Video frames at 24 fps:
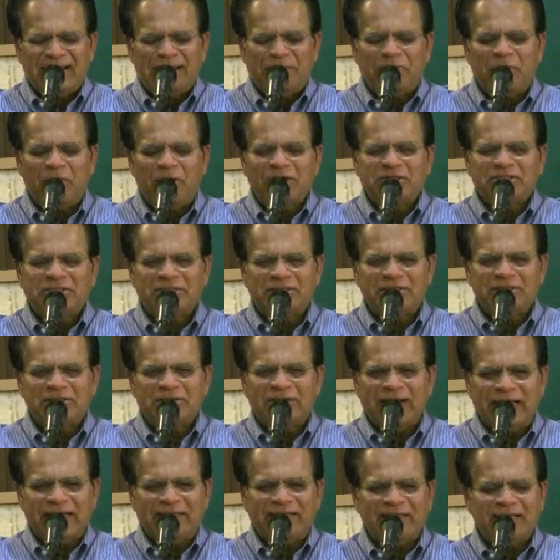in a posture
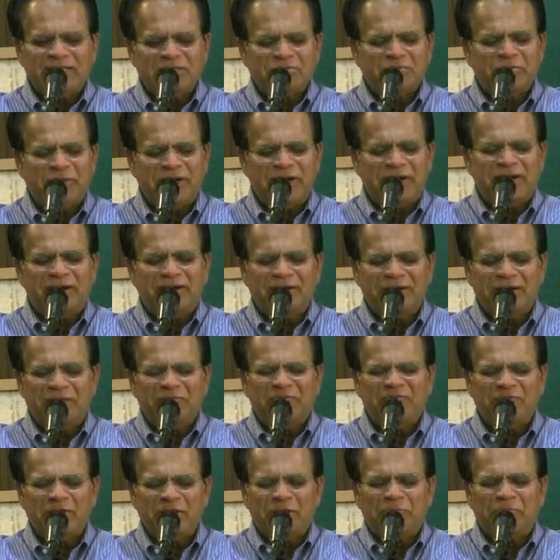like this, where
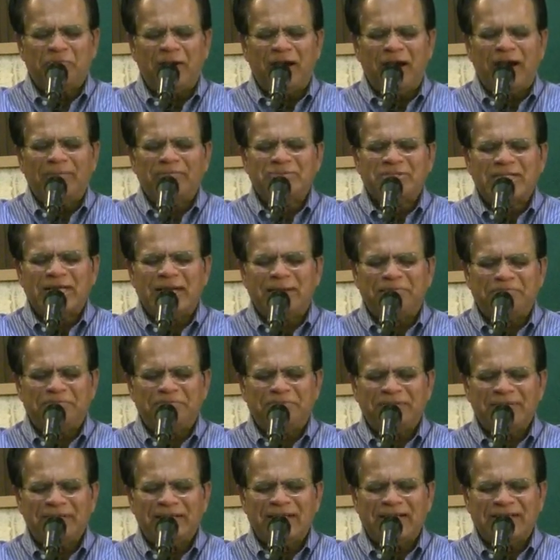you're with your palms
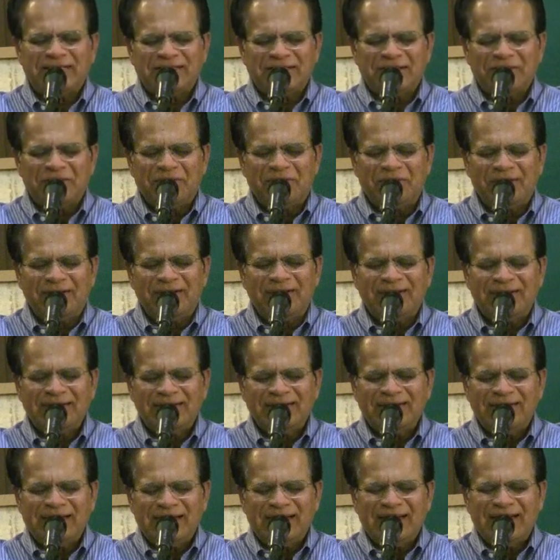up, and say, Lord,
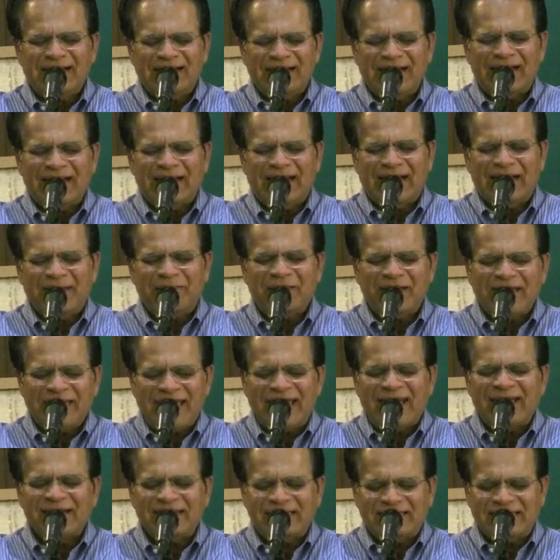I'm a
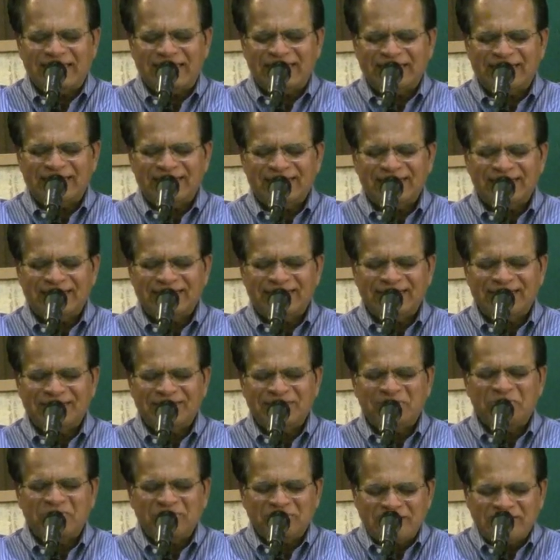candidate
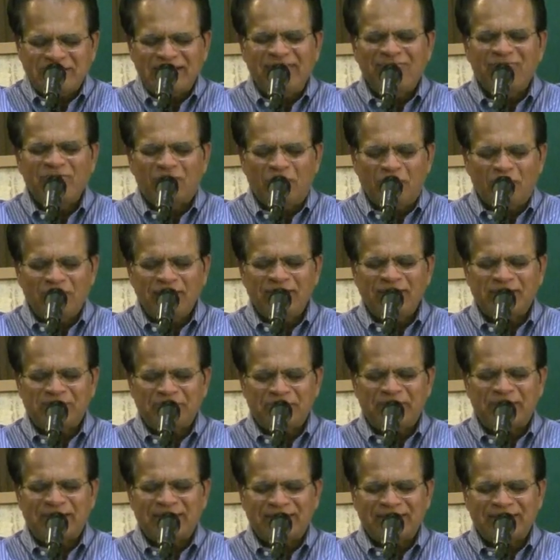to receive your Holy
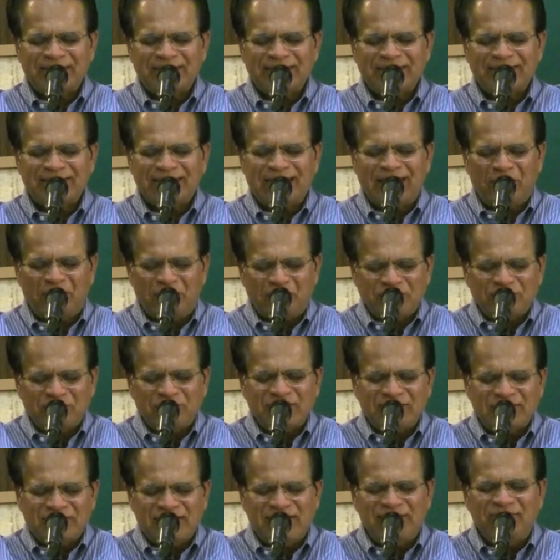Spirit. I want to
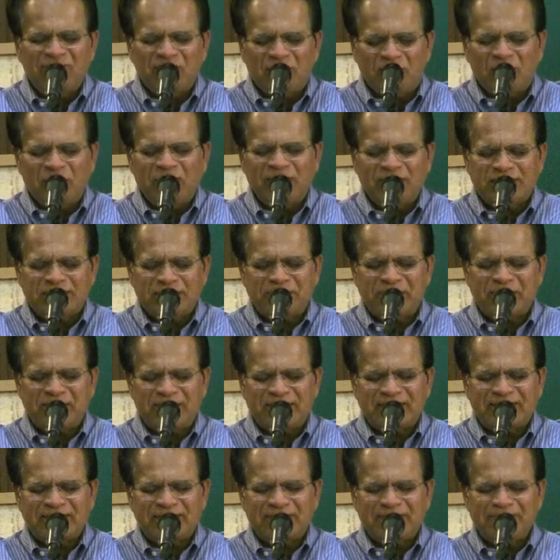receive your Holy
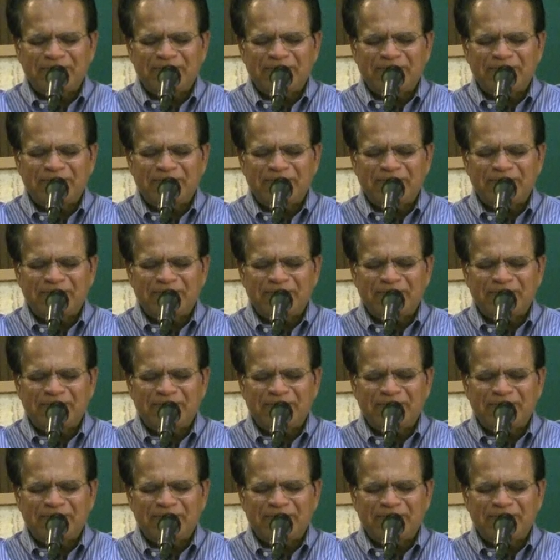Spirit.